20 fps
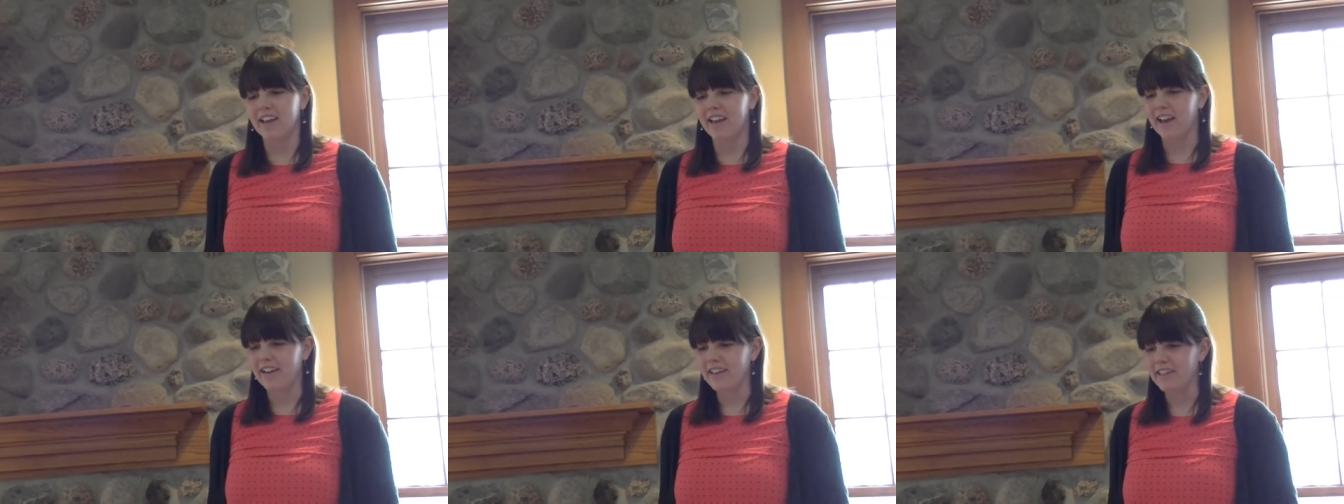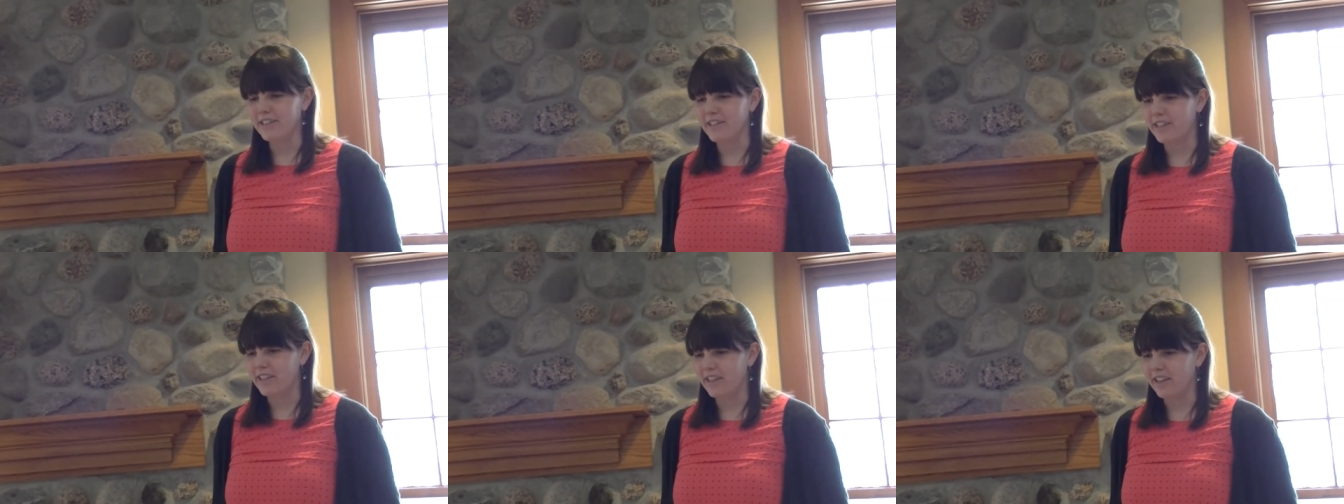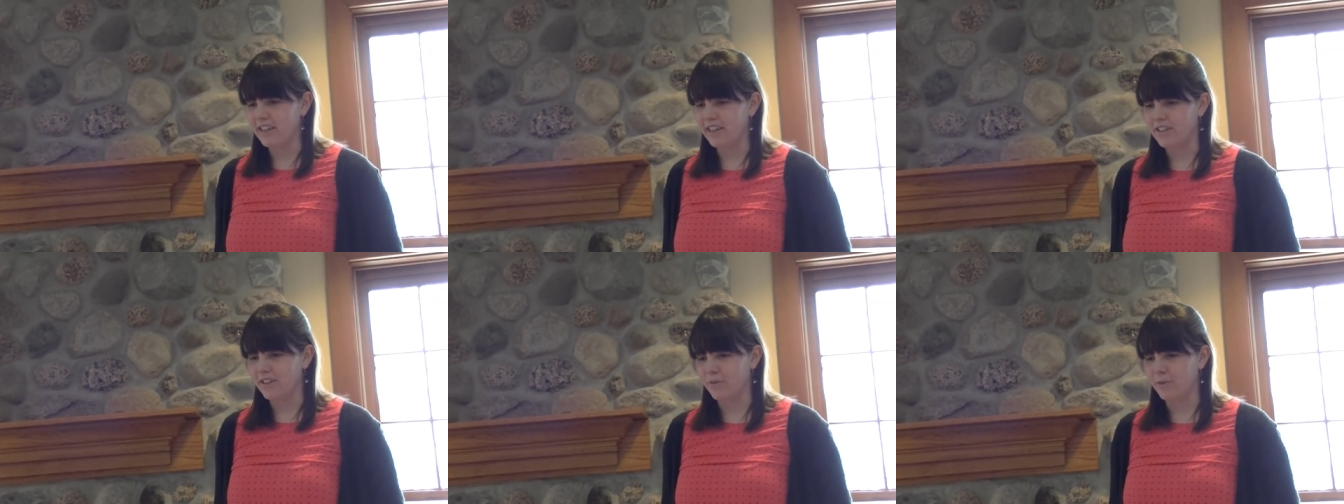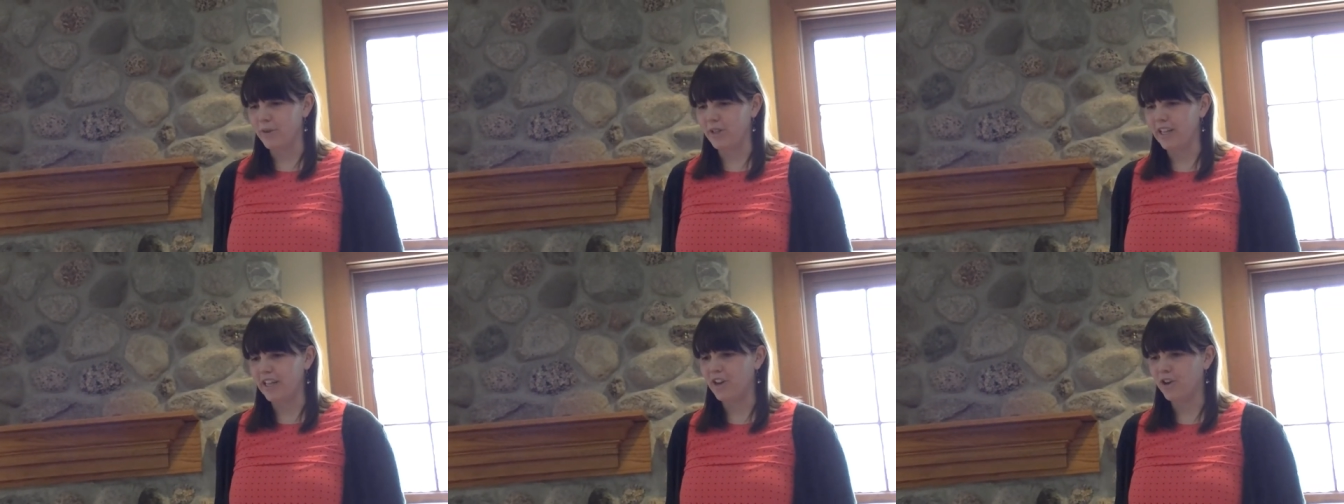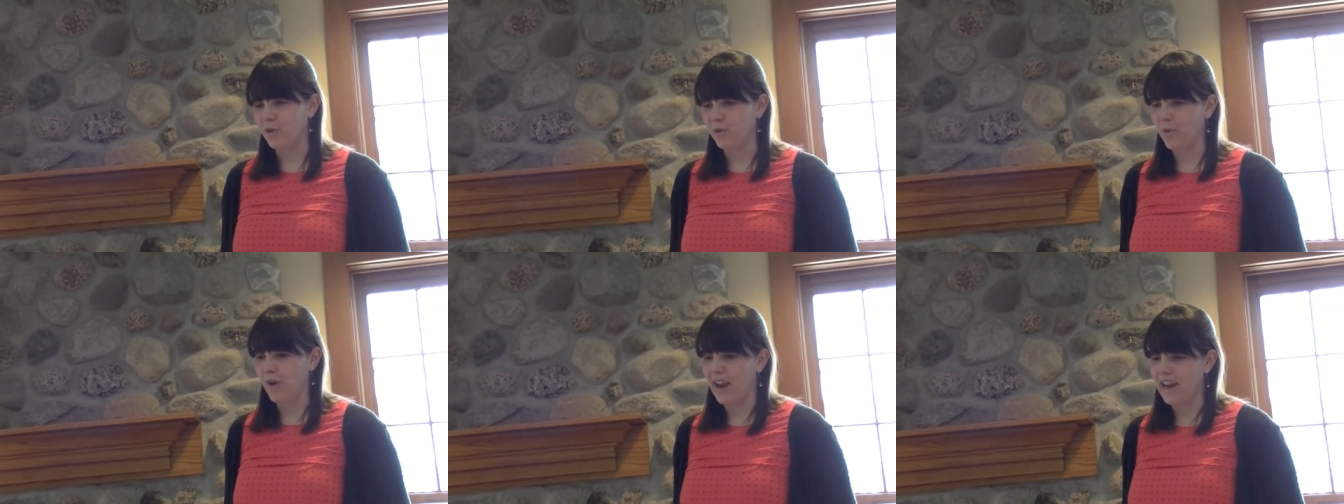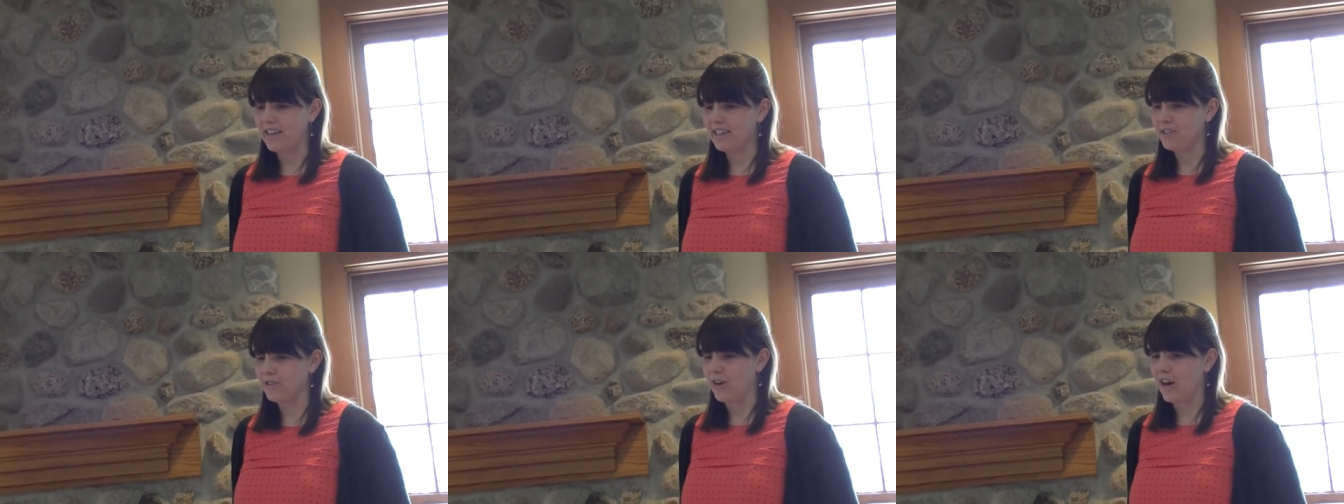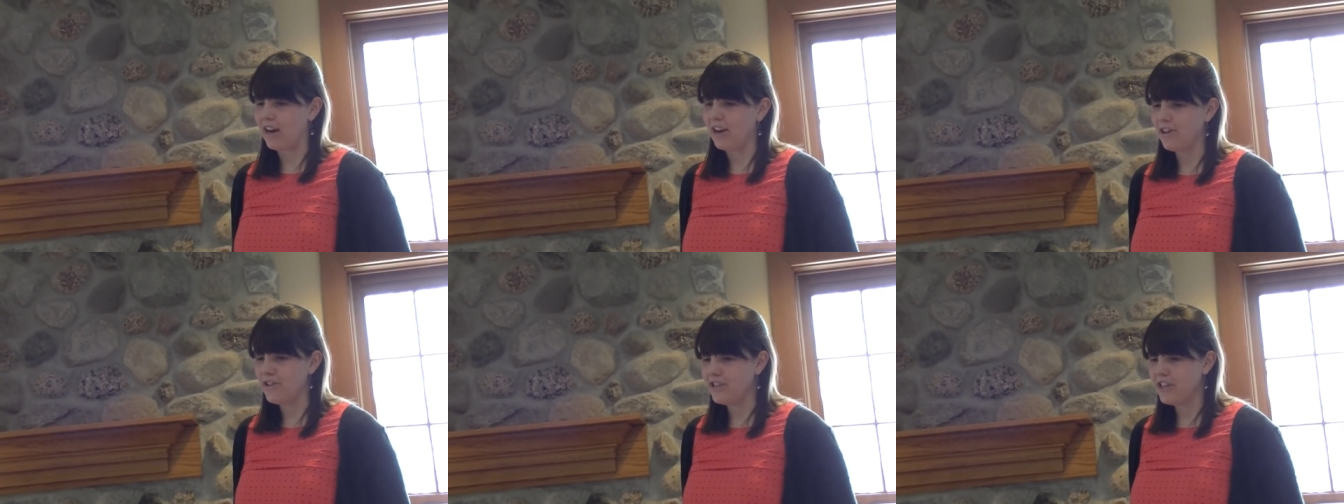Cognates is a really great
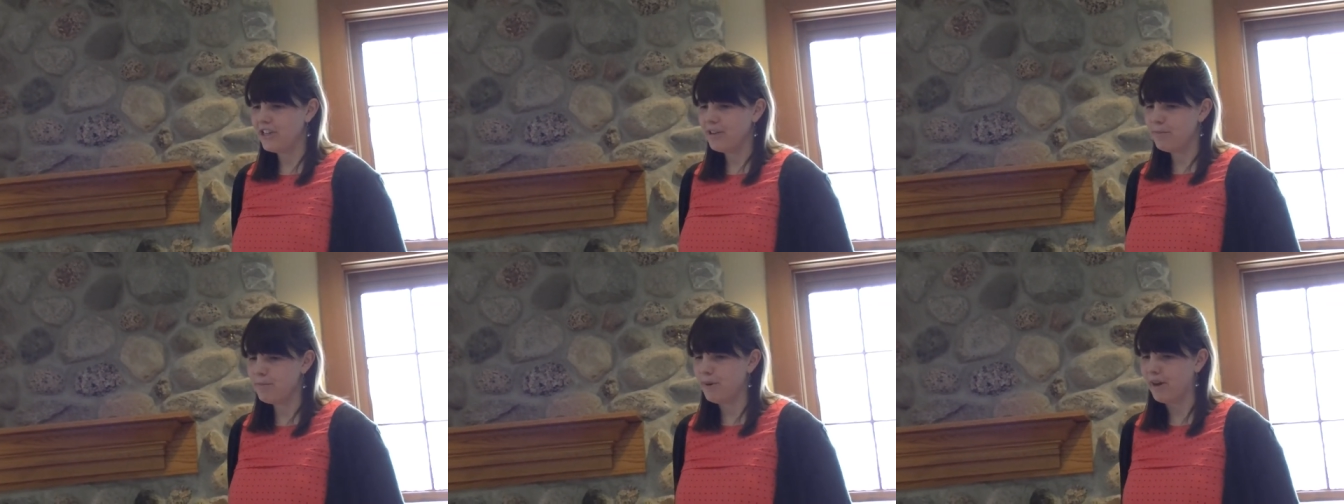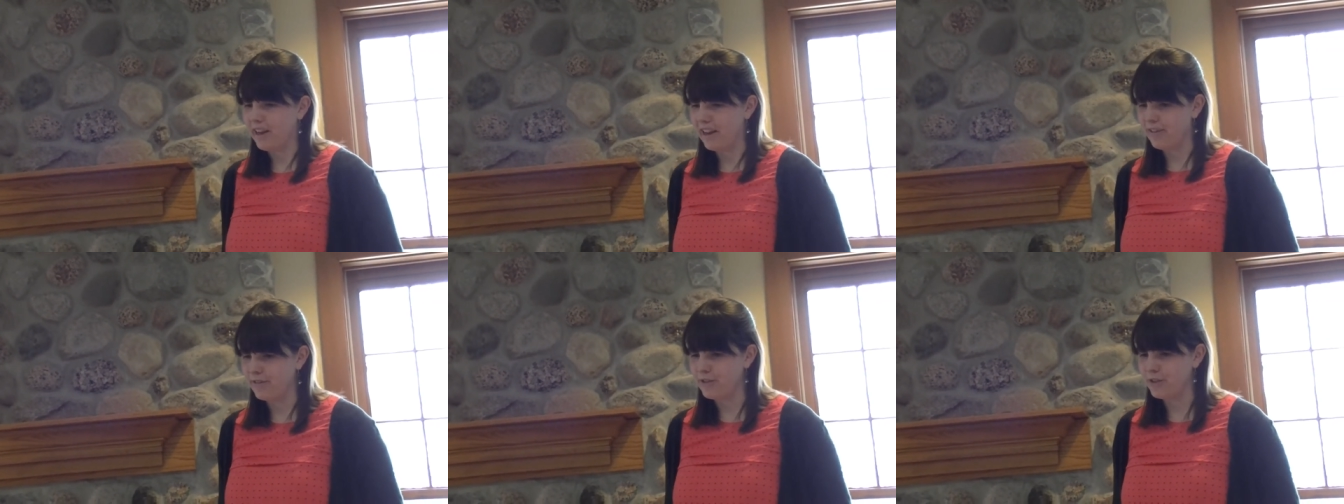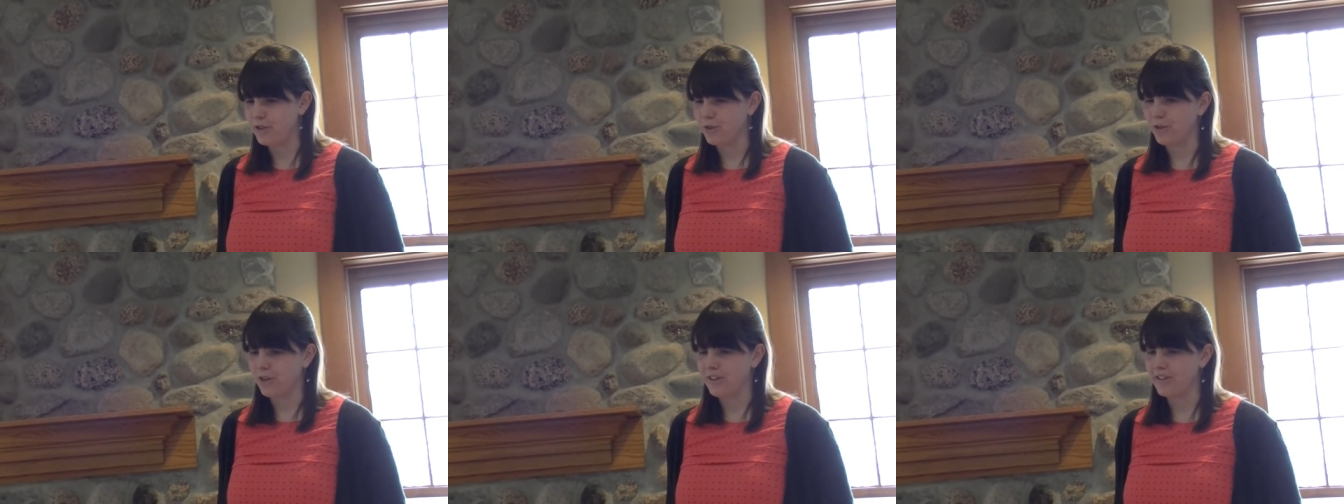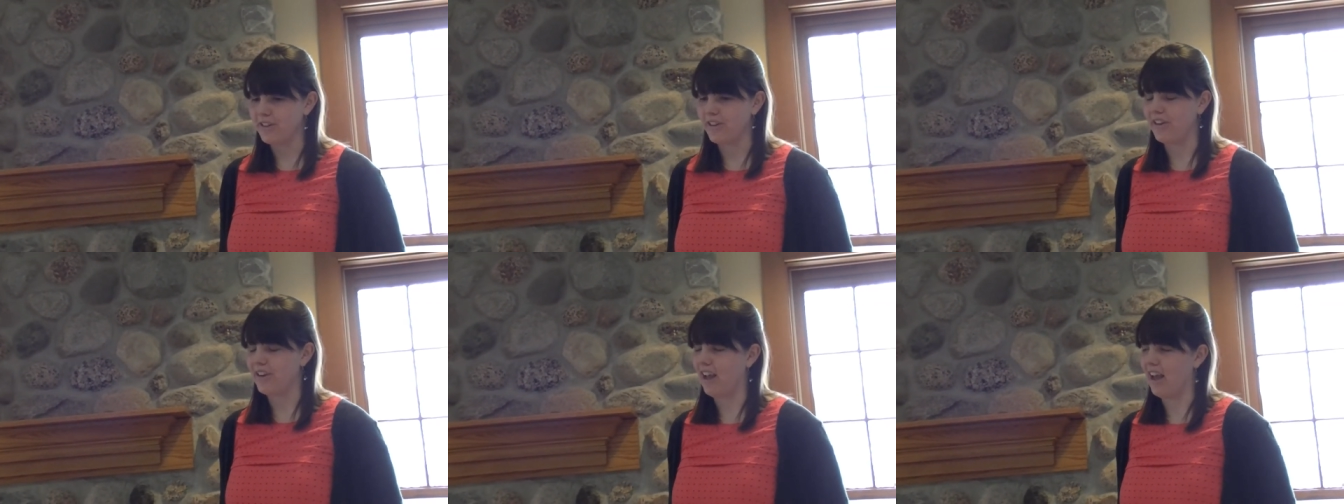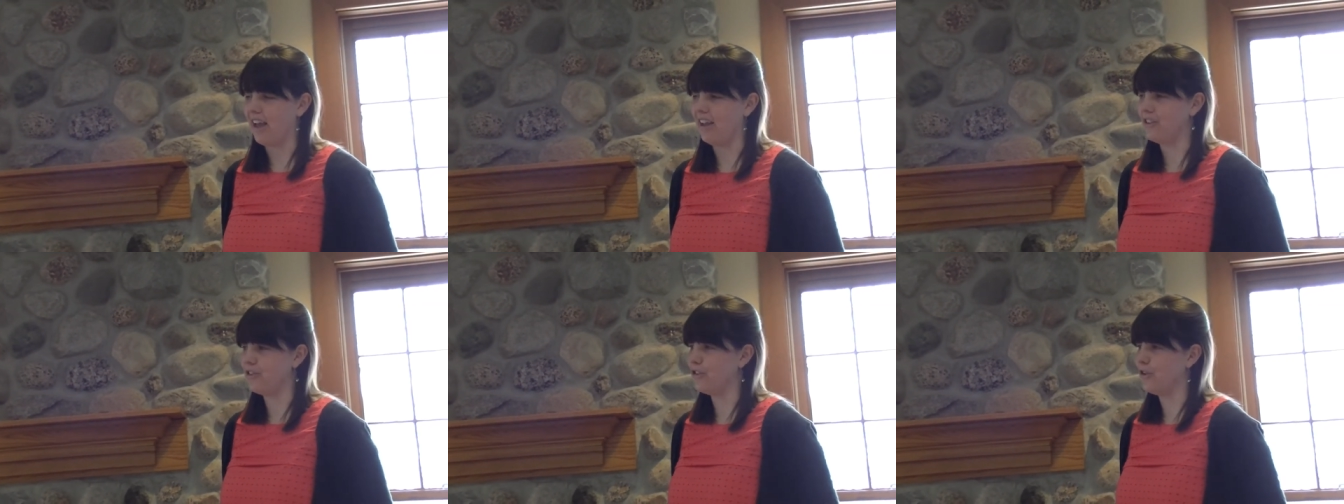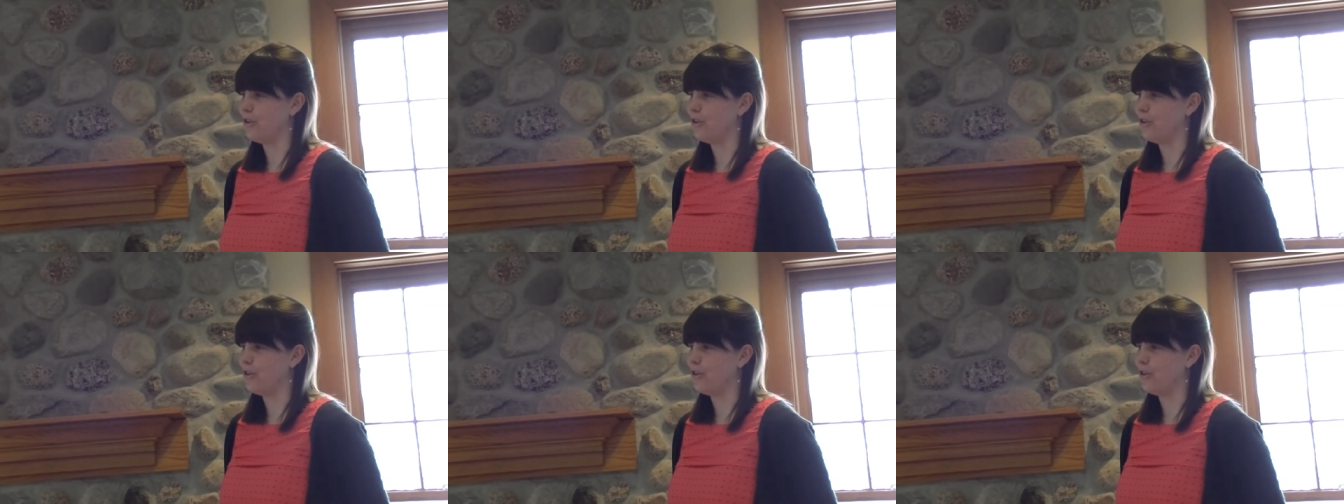strategy, but if students are not